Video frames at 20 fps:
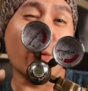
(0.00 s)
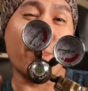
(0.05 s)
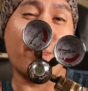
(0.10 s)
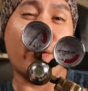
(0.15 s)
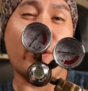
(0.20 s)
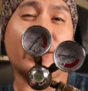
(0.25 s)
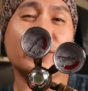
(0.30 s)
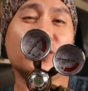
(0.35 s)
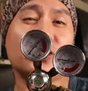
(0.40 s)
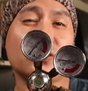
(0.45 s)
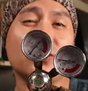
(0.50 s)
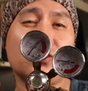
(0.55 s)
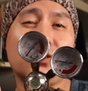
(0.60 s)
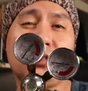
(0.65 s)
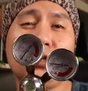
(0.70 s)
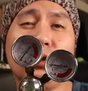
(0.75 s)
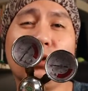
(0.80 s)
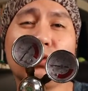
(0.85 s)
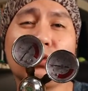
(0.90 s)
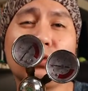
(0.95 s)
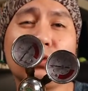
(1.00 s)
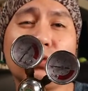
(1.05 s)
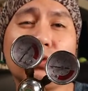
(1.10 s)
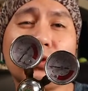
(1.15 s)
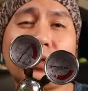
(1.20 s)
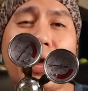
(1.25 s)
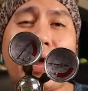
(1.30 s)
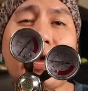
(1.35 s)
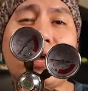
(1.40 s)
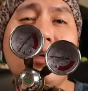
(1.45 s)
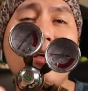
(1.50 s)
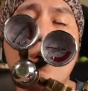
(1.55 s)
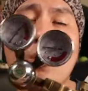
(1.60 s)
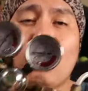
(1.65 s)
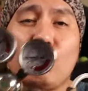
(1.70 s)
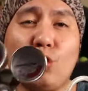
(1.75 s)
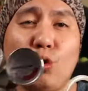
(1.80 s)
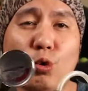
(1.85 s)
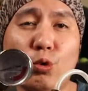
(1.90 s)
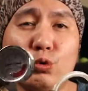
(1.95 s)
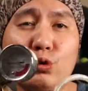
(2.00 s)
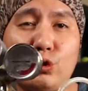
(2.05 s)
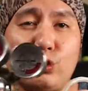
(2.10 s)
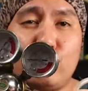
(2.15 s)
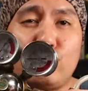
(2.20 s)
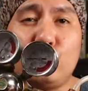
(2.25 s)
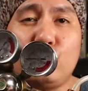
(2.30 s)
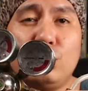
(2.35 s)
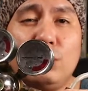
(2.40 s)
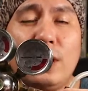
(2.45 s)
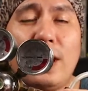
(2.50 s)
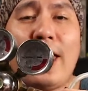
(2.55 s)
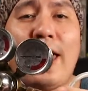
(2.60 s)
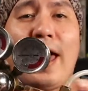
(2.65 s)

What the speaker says: pressure CO2 tank go through